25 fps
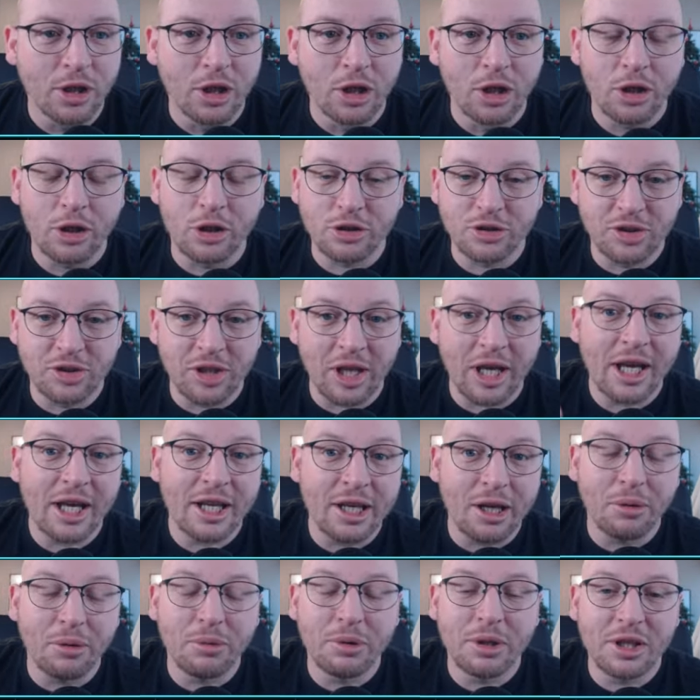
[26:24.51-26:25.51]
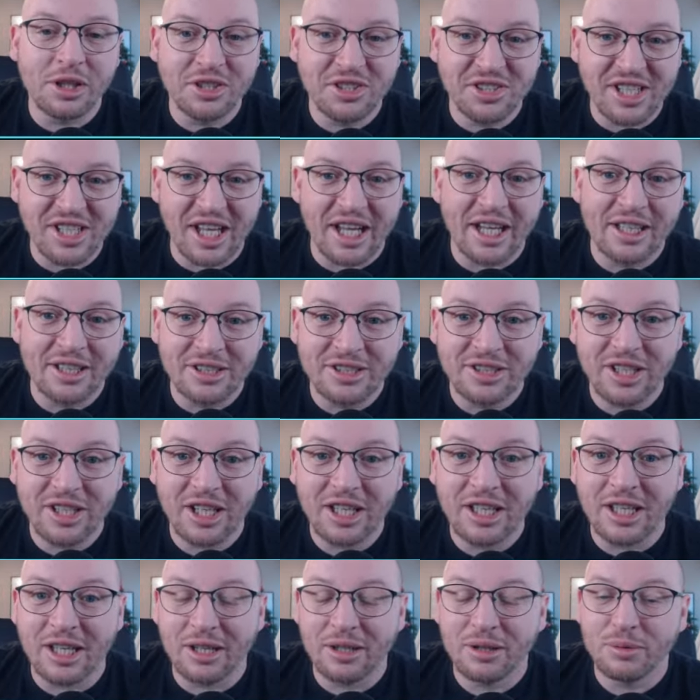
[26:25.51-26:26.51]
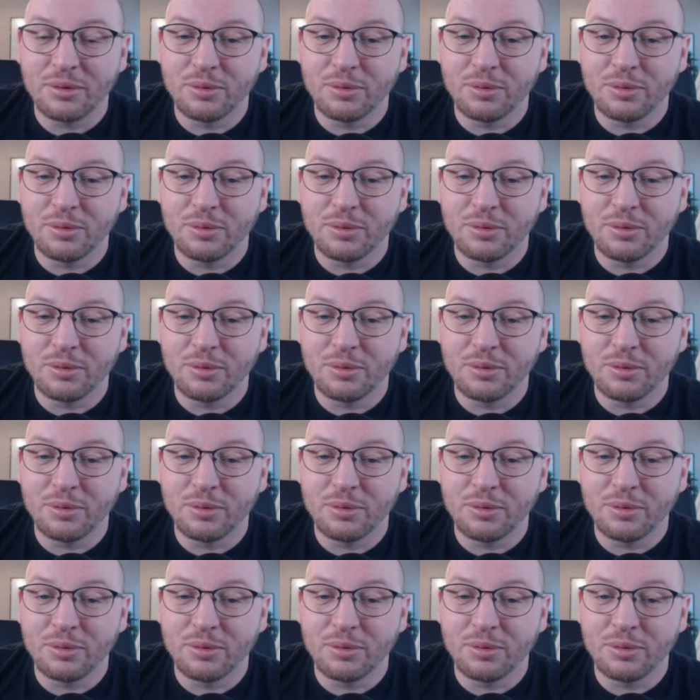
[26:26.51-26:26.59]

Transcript: Because they are now in the second tier,